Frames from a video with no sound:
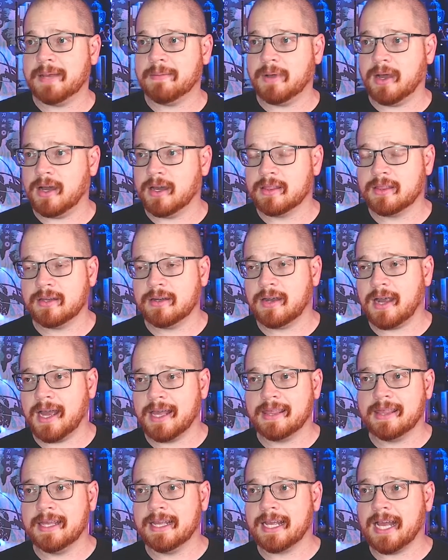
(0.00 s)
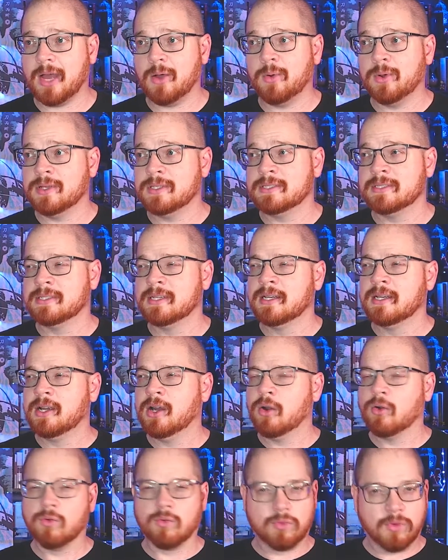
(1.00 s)
author, I think I was
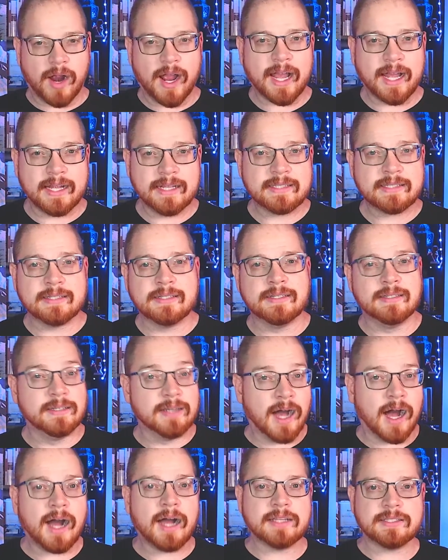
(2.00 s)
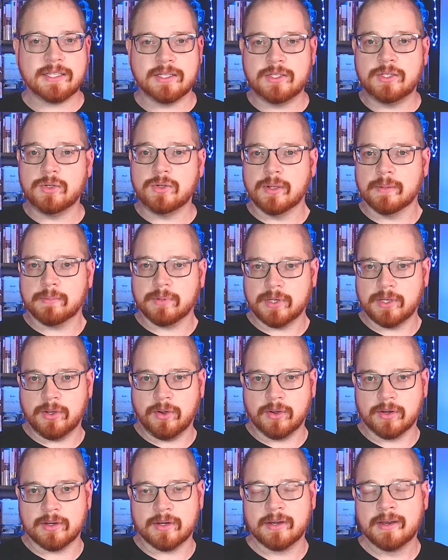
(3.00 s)
right not to do a
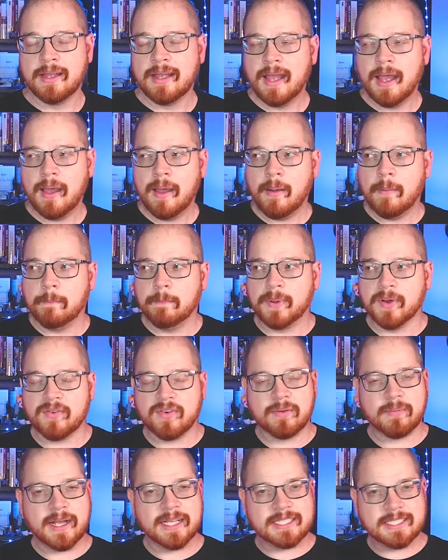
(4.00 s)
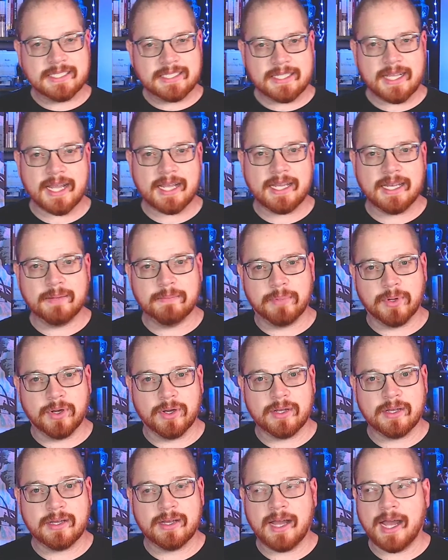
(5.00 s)
pre-order, but for my second
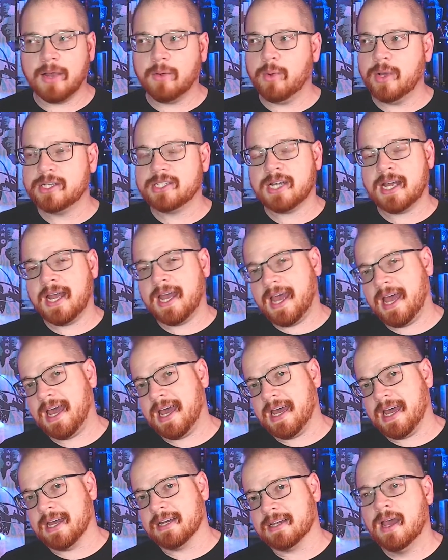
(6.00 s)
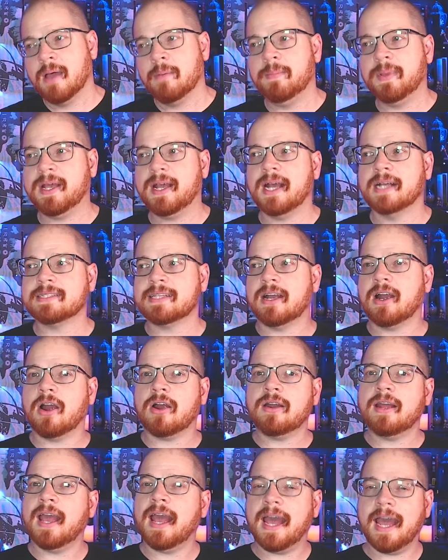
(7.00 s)
book, I wish I had, because I
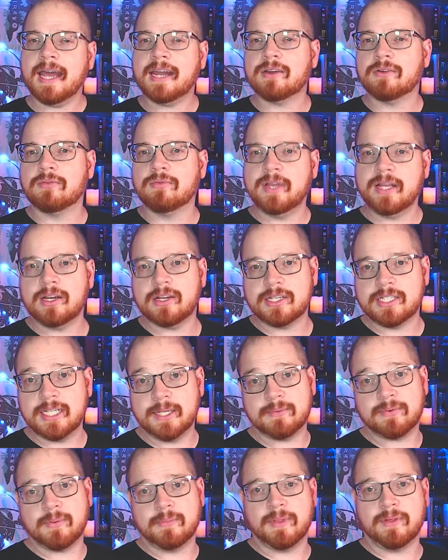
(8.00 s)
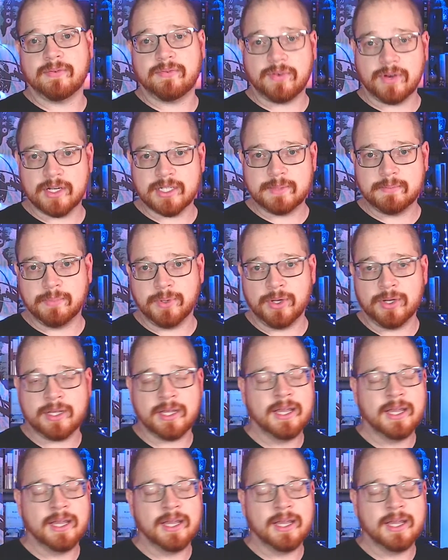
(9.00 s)
already had a readership from the first book,